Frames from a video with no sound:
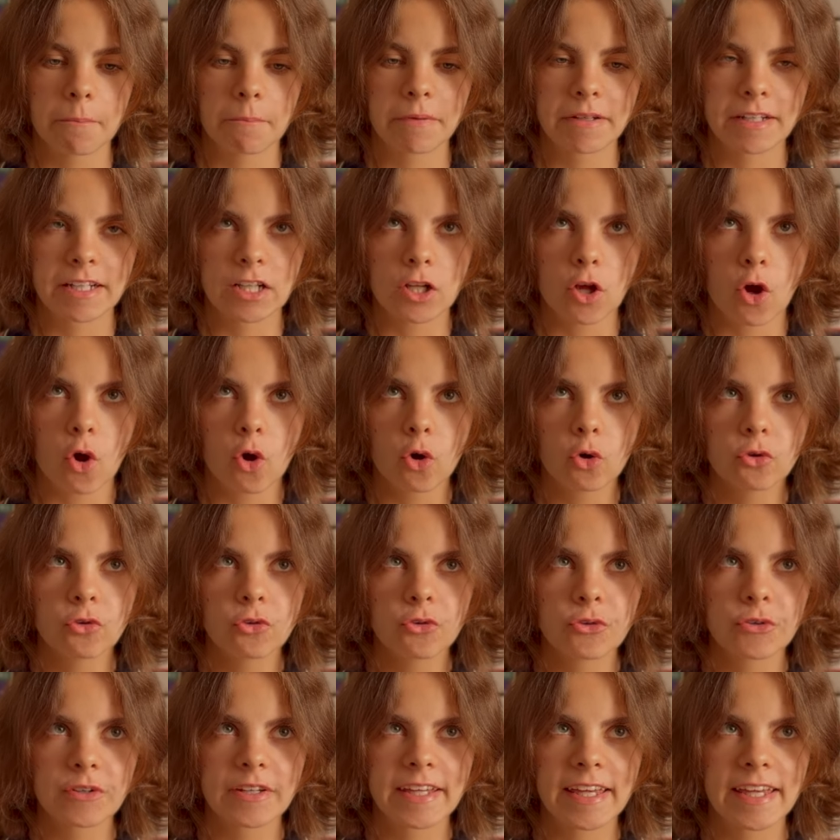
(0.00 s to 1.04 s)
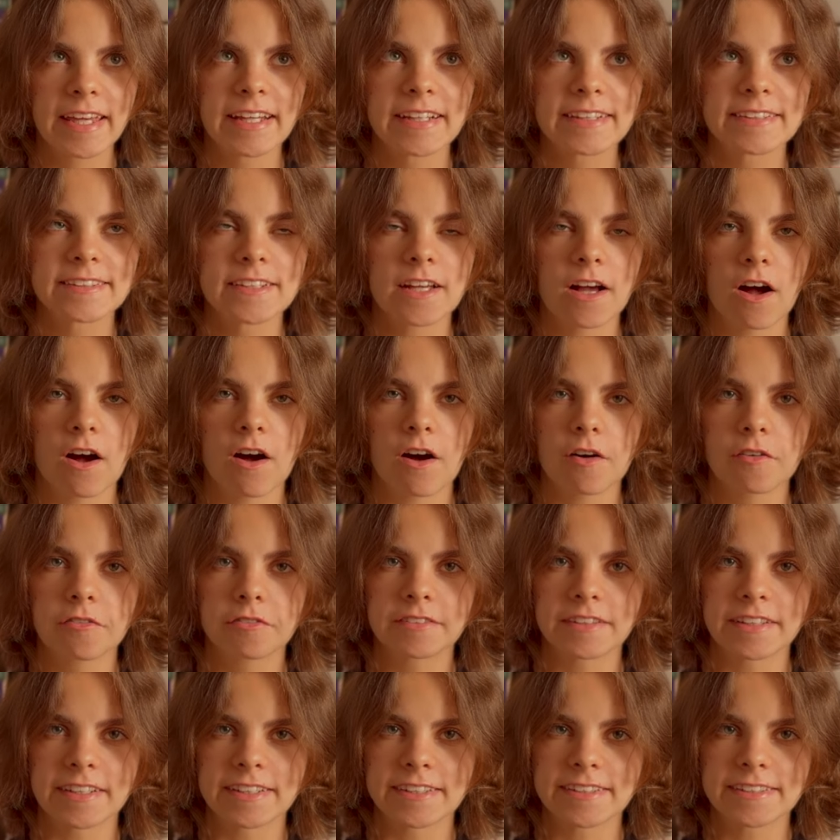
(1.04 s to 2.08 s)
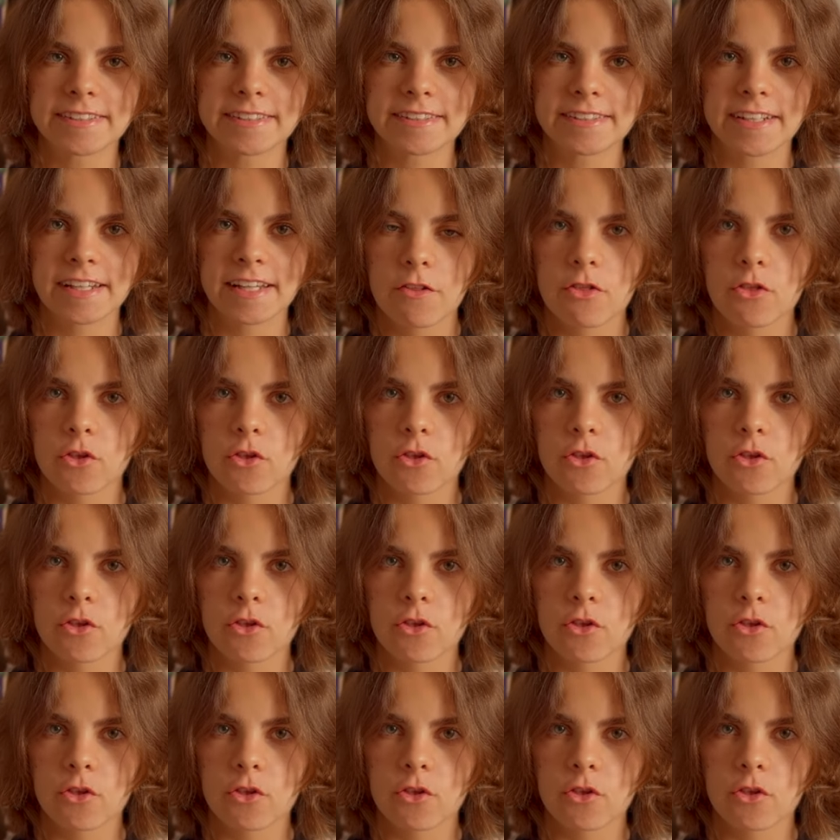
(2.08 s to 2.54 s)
but it also kicks off this